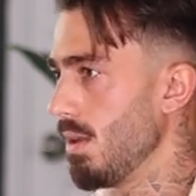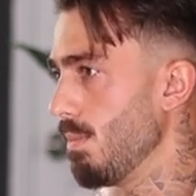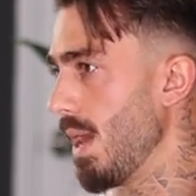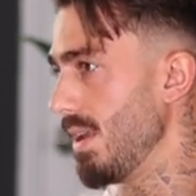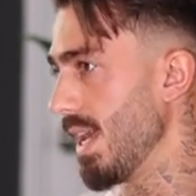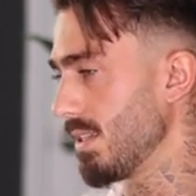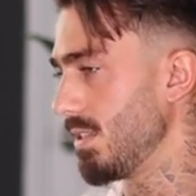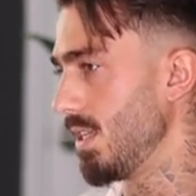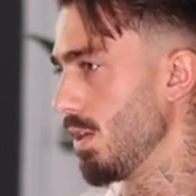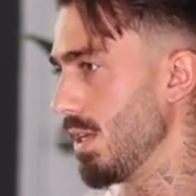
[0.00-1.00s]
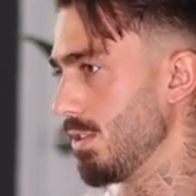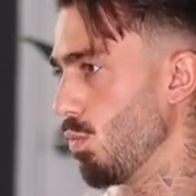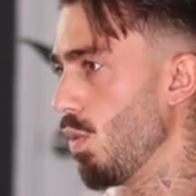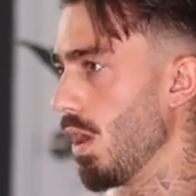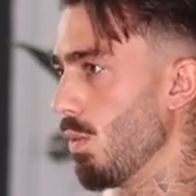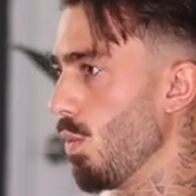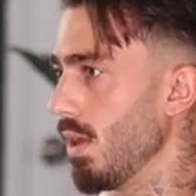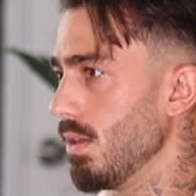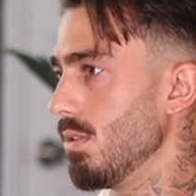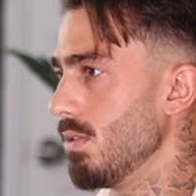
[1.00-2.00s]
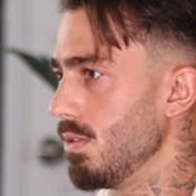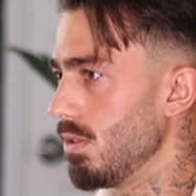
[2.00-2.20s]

My next tier is one-on-one.